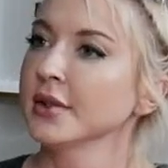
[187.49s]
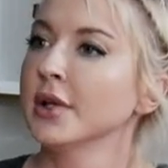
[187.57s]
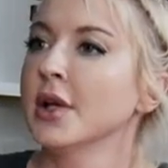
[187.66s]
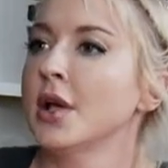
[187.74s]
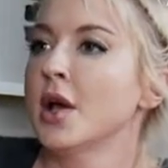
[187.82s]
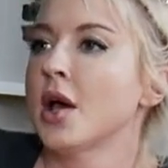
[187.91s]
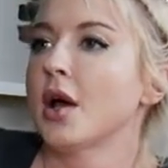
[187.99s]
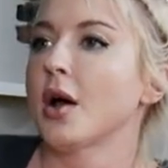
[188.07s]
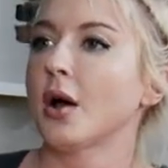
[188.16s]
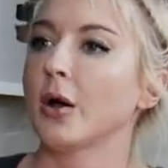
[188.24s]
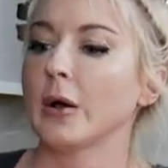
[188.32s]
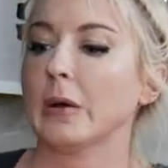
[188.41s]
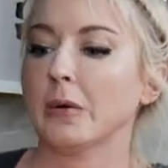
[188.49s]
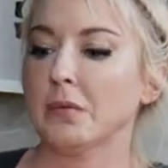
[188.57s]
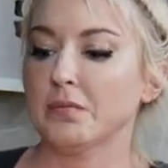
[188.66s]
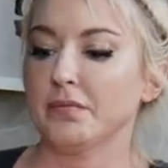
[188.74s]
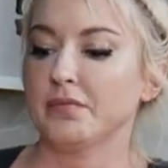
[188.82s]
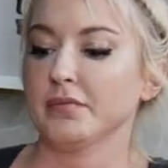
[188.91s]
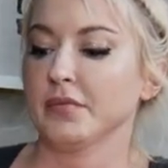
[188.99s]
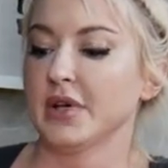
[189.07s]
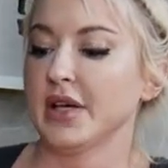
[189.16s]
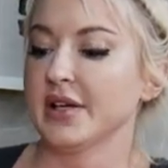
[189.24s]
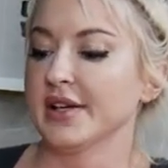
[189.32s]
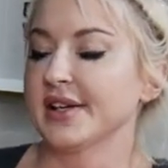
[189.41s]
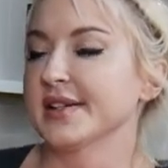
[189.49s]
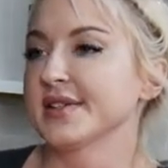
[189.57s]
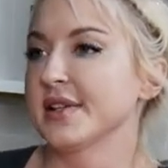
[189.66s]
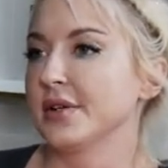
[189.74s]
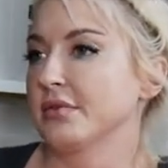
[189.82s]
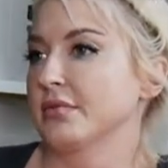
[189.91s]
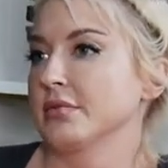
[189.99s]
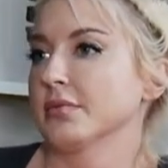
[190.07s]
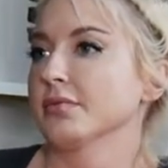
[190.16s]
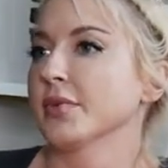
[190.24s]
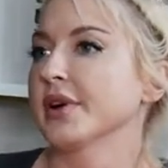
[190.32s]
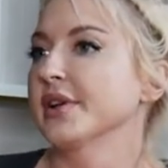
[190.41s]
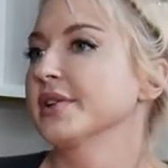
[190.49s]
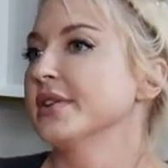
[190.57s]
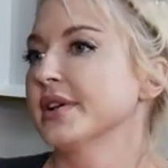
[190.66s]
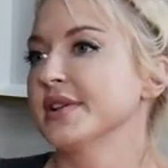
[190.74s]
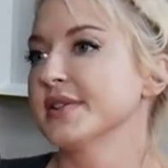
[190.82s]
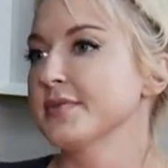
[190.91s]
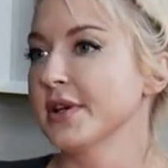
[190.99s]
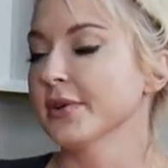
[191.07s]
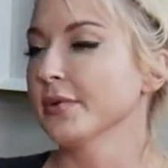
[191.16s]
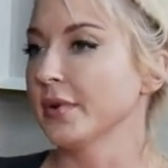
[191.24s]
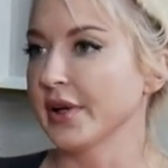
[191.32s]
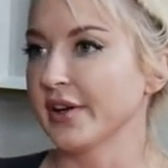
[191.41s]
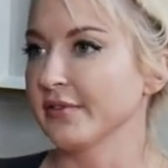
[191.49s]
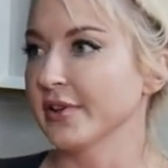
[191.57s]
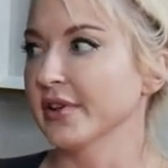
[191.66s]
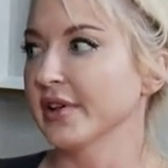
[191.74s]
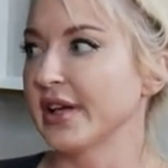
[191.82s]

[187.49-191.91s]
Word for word: Mm-hmm. Um, and I guess he recognized me or whatever.